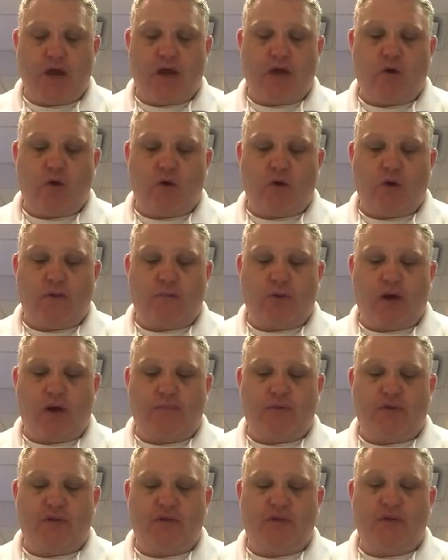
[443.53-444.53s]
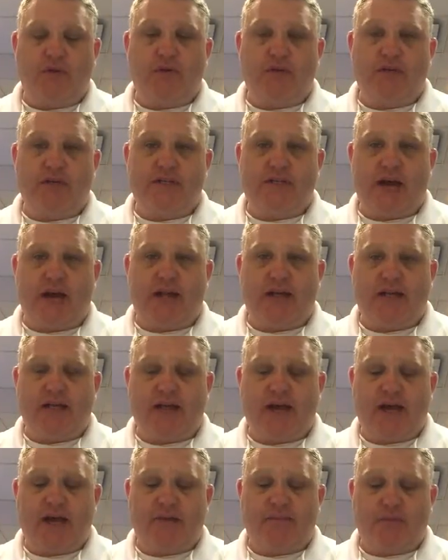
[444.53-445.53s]
In order to properly do this,
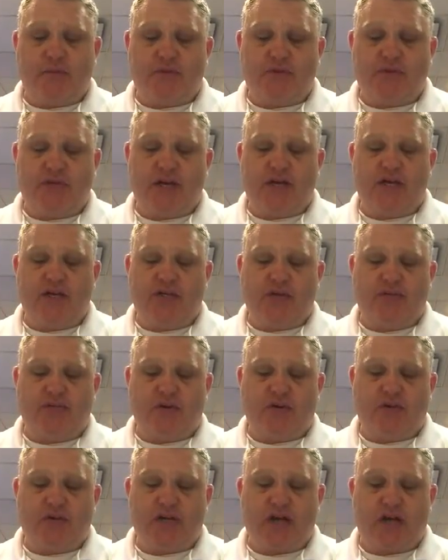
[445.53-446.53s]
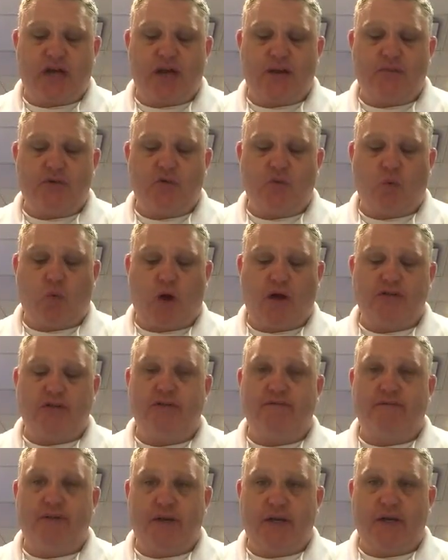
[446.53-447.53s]
allocate a percentage of your time to
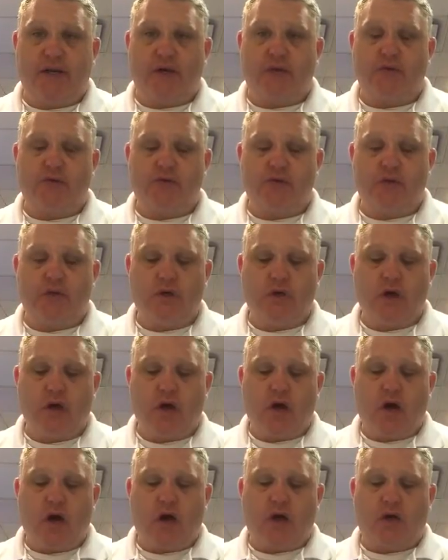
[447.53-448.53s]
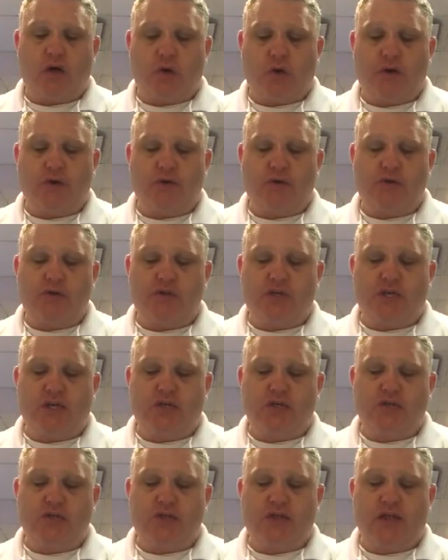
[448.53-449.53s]
watching videos on critical
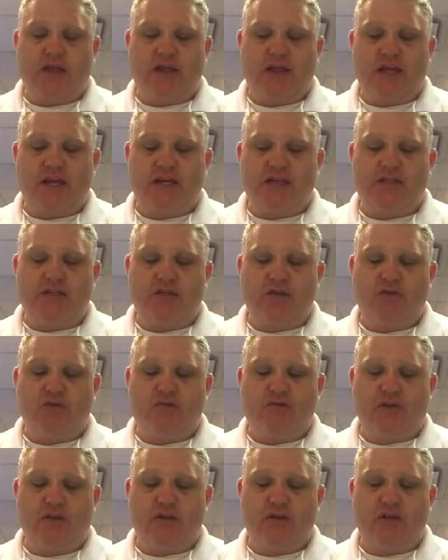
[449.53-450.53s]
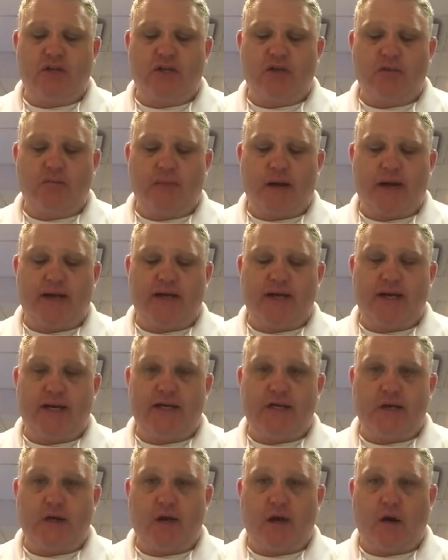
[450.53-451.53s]
skills and things you feel that you might
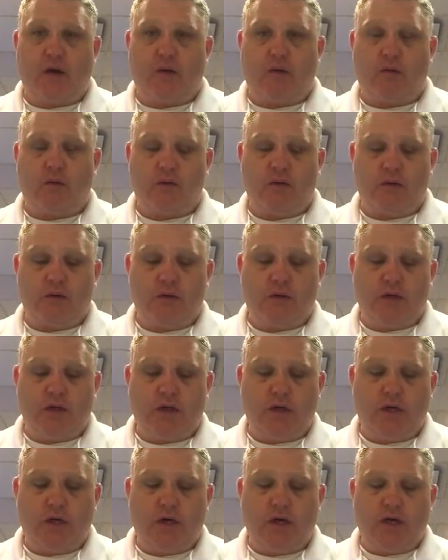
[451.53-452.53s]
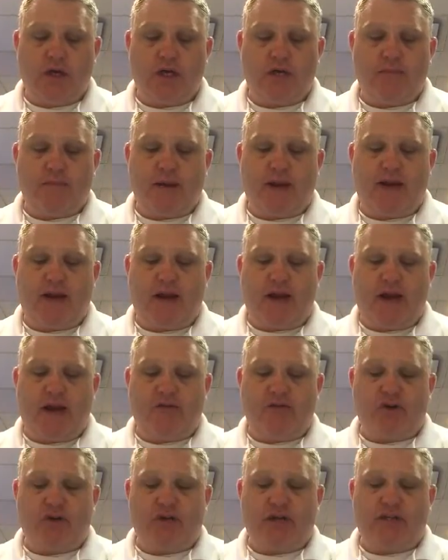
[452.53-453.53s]
need to know. You may not
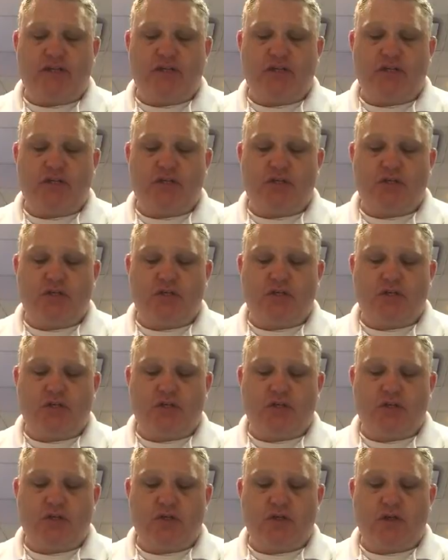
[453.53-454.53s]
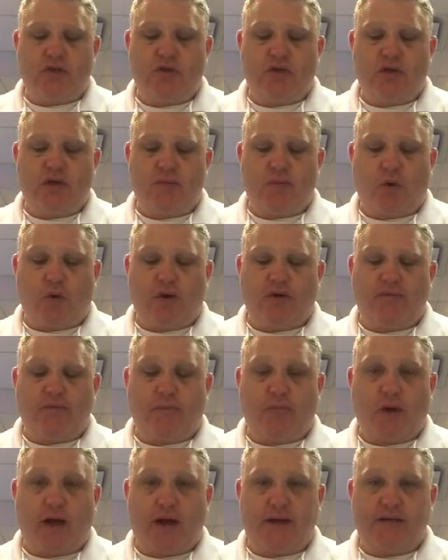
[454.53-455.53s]
ever get to do them or even
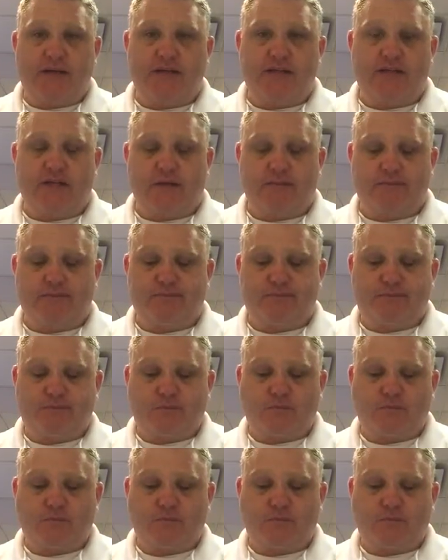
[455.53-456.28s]
practice them,